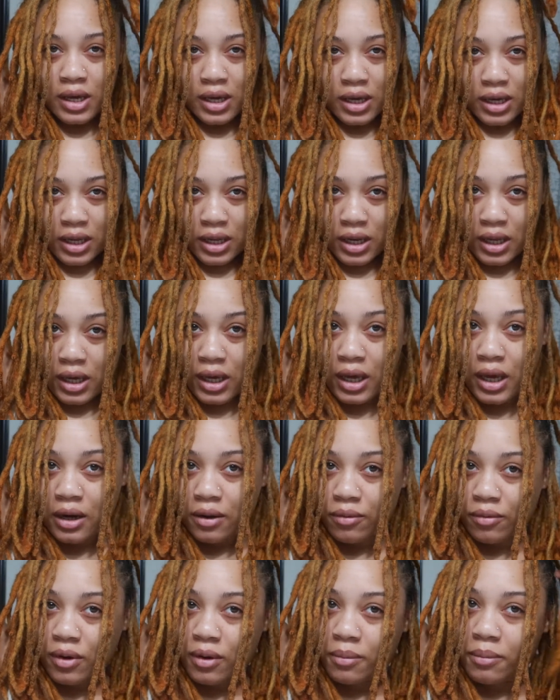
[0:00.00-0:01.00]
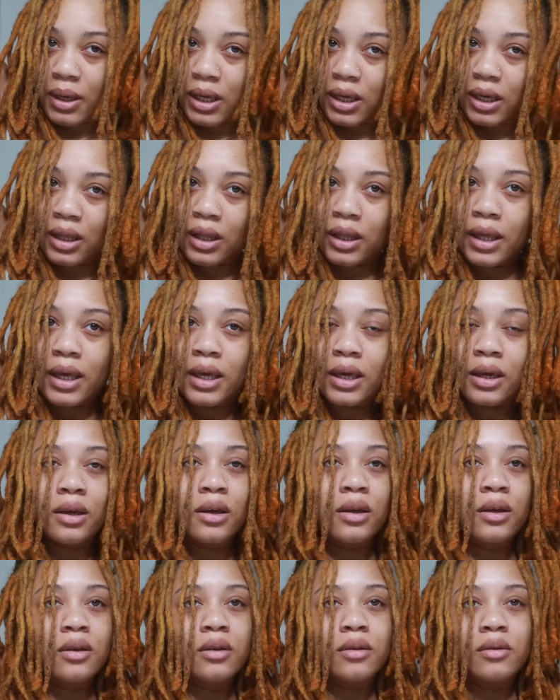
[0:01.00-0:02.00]
and I kind of want to make it like
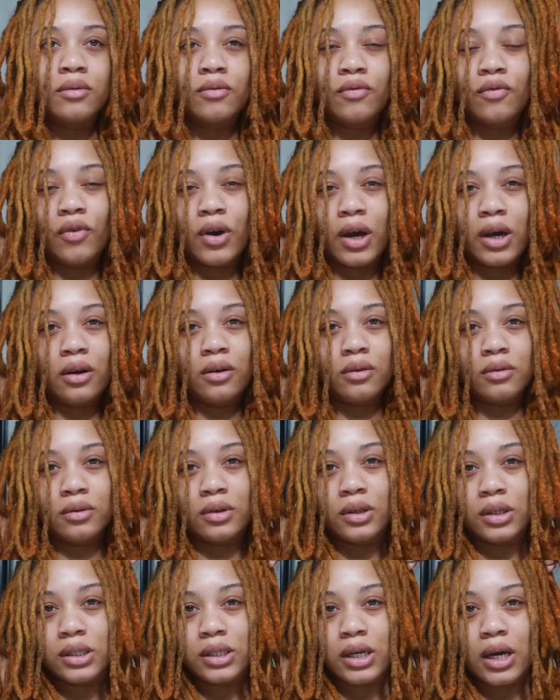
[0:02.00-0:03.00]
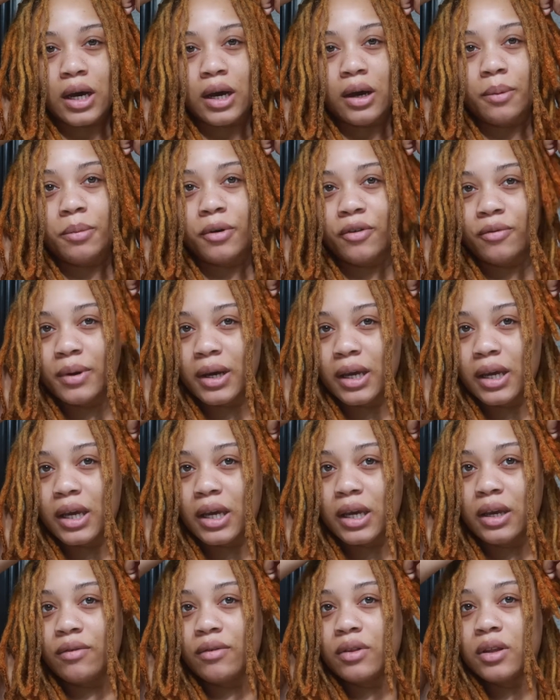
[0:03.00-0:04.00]
right on the top of my
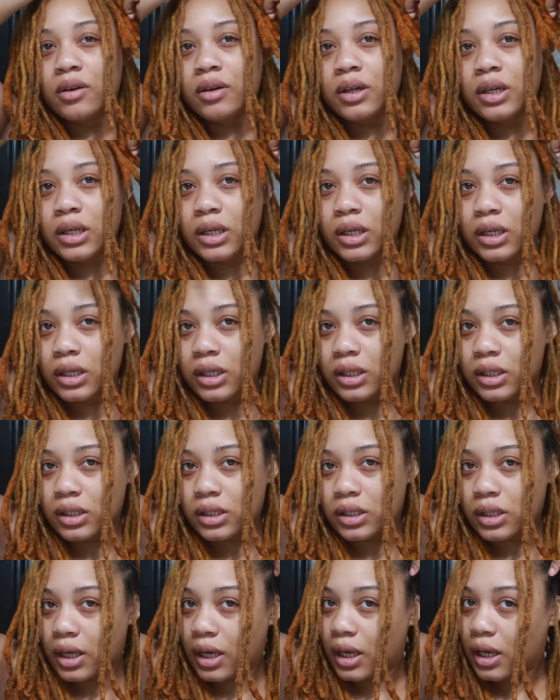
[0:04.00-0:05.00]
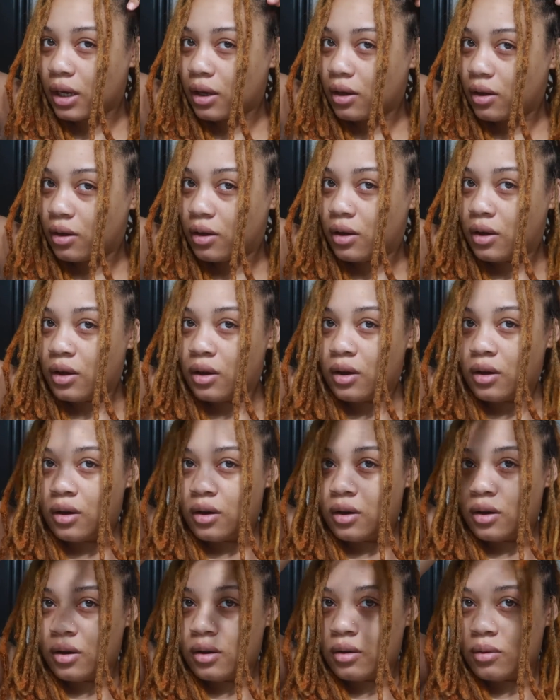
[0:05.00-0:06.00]
head, even though it is like
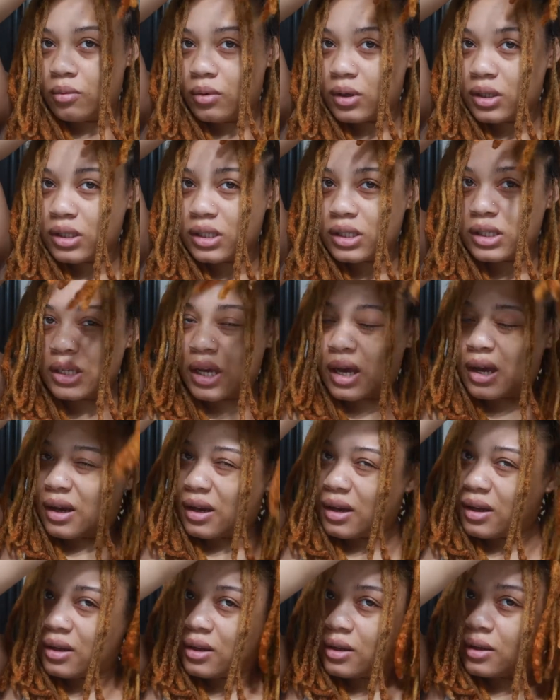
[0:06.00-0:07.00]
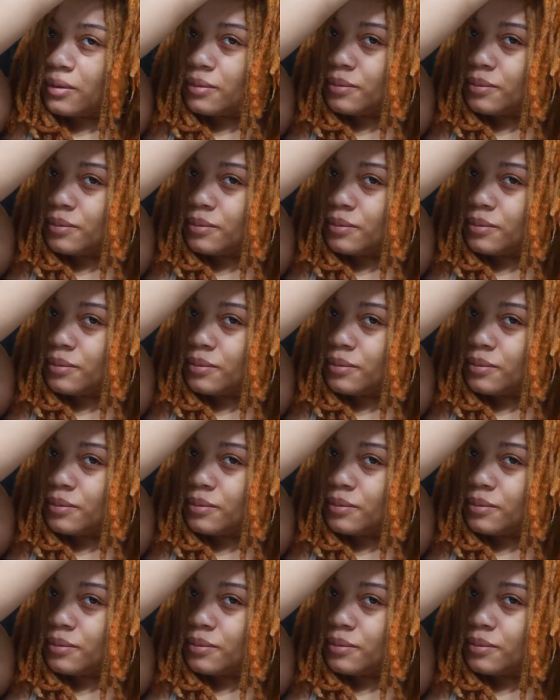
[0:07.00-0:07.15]
on one side.